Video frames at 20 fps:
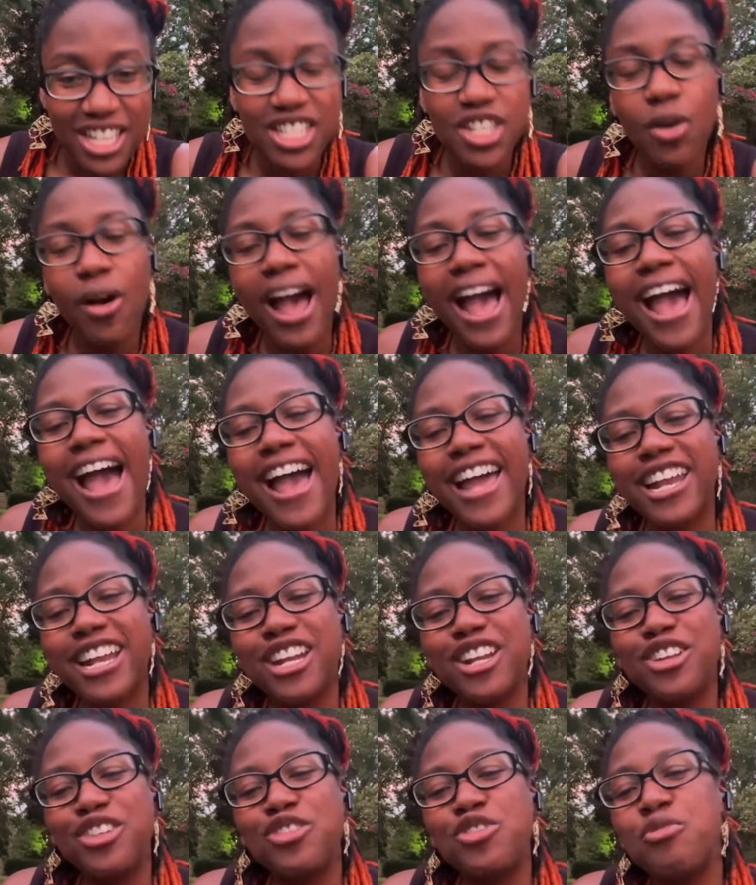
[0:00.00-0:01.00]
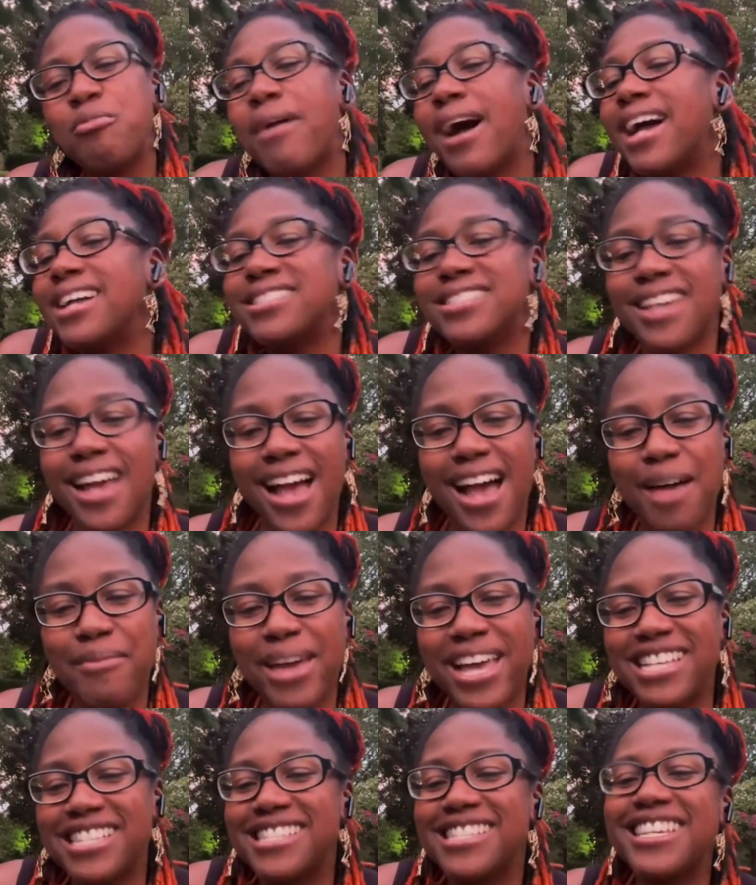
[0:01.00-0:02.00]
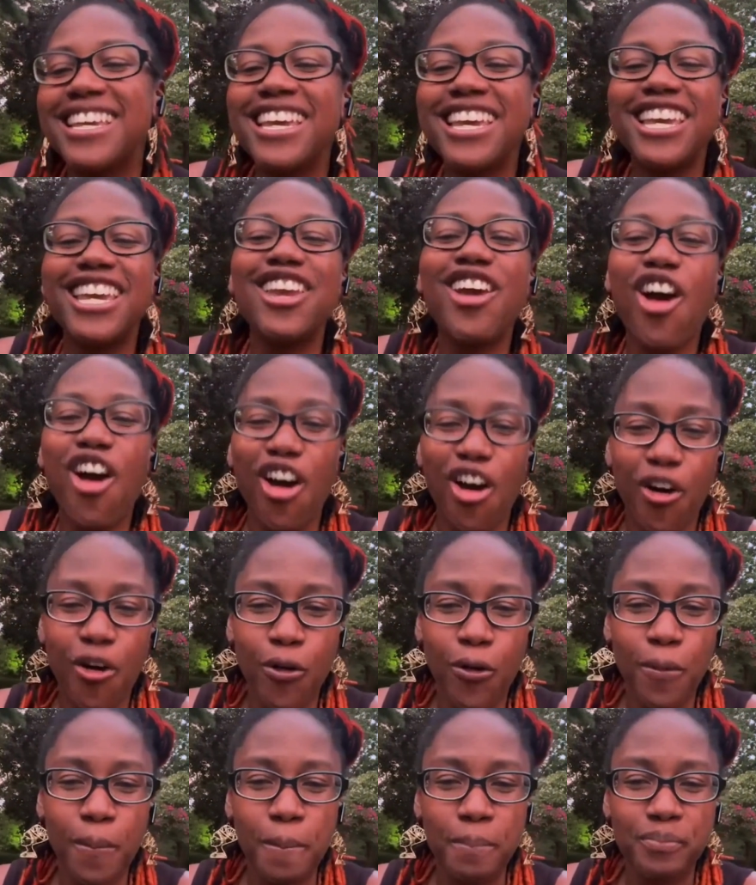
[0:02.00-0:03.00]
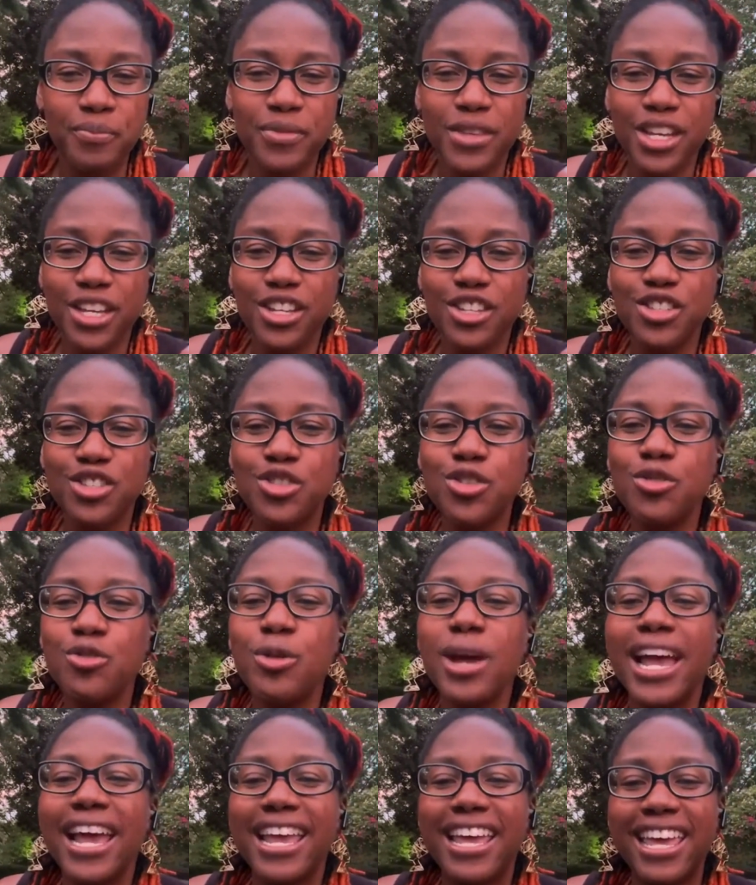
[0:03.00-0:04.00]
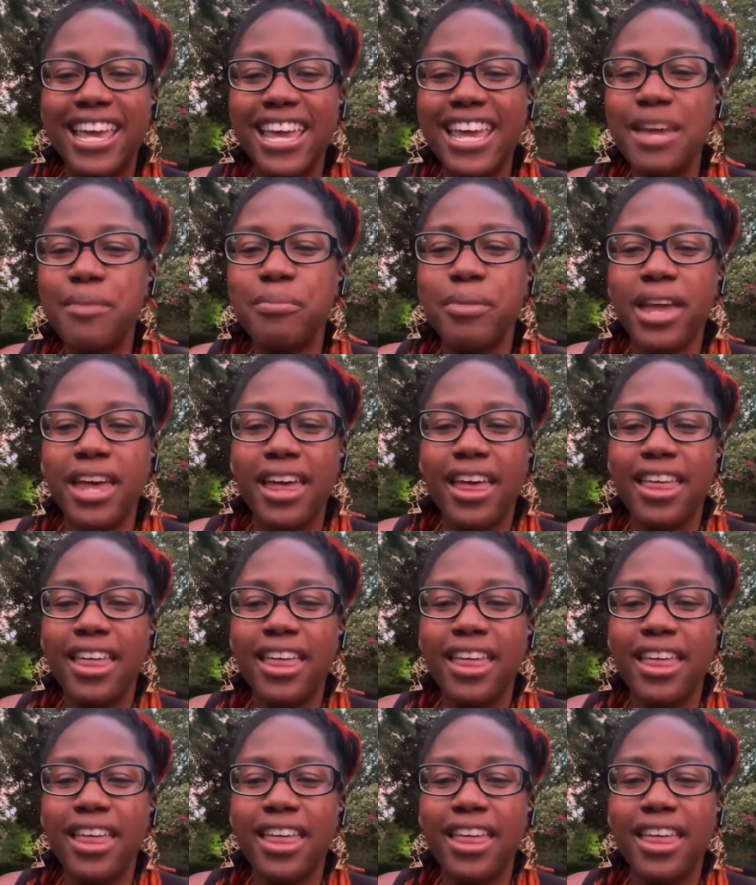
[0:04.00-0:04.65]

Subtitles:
So I didn't do my job as CEO to keep